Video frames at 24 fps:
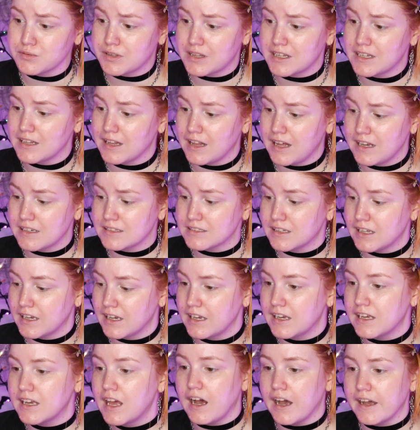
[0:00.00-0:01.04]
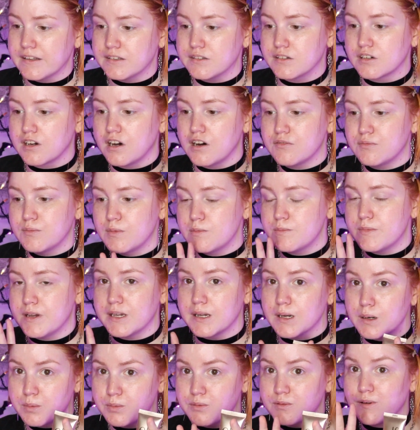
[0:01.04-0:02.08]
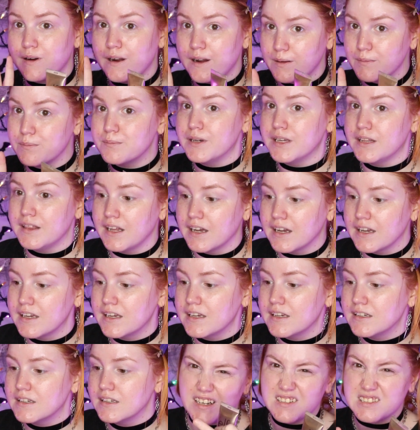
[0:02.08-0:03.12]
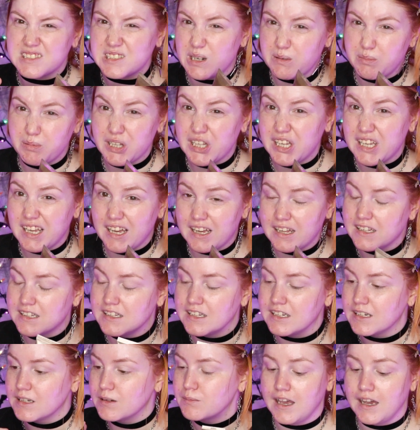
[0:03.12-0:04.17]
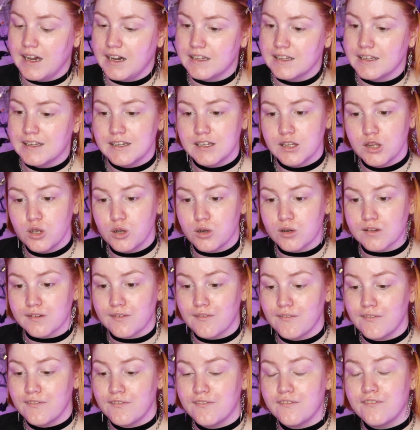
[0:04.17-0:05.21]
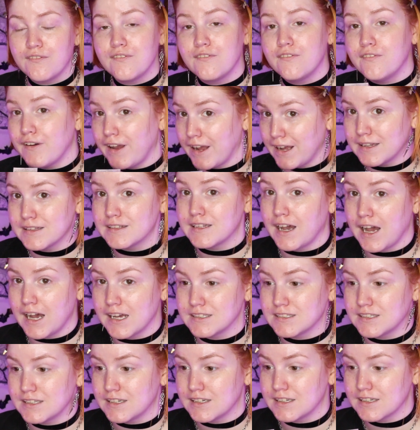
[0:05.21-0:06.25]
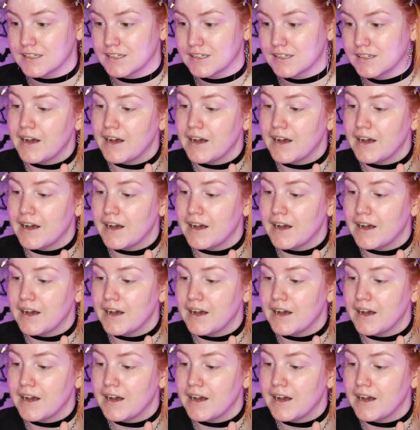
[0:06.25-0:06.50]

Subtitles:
with it last night. I took off my makeup around midnight. I was up late editing, and it looked fantastic.